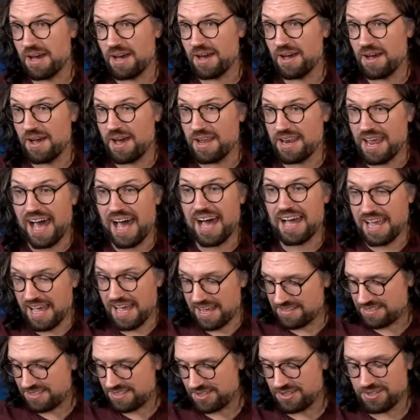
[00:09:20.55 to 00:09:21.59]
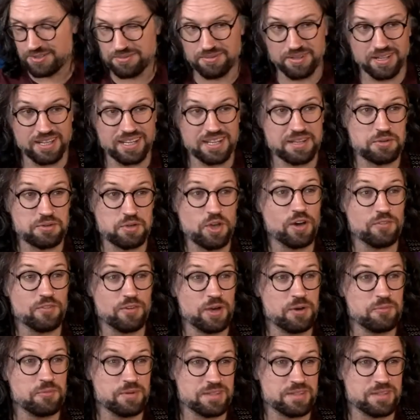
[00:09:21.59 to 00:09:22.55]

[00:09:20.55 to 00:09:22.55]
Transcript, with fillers: uh, and I had to like cover